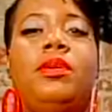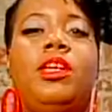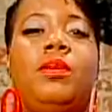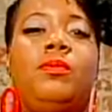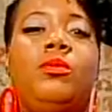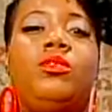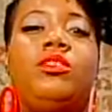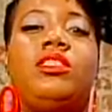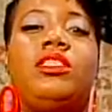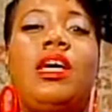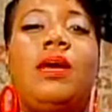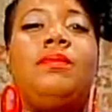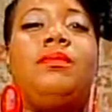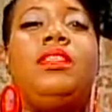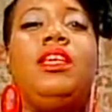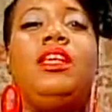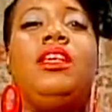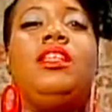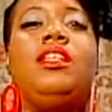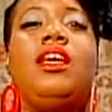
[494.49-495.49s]
people
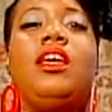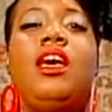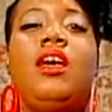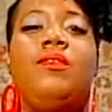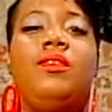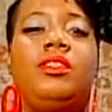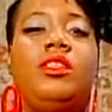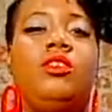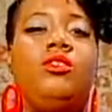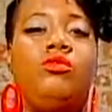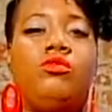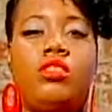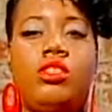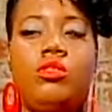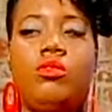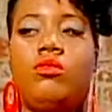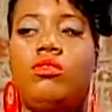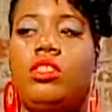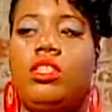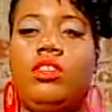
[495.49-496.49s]
stop thinking that everything you
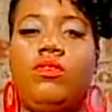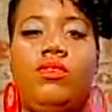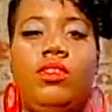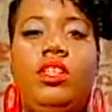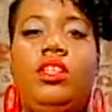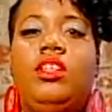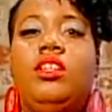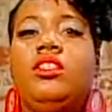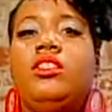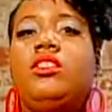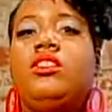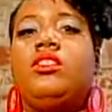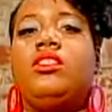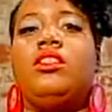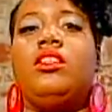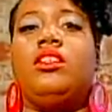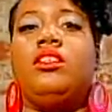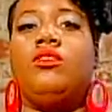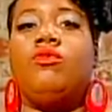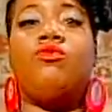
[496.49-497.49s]
see on TV is
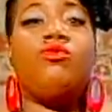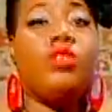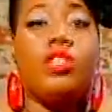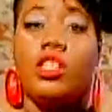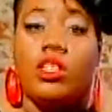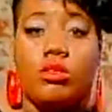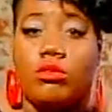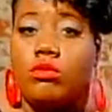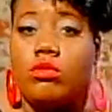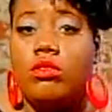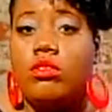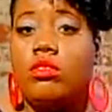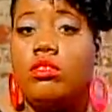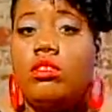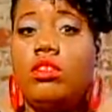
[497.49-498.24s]
real.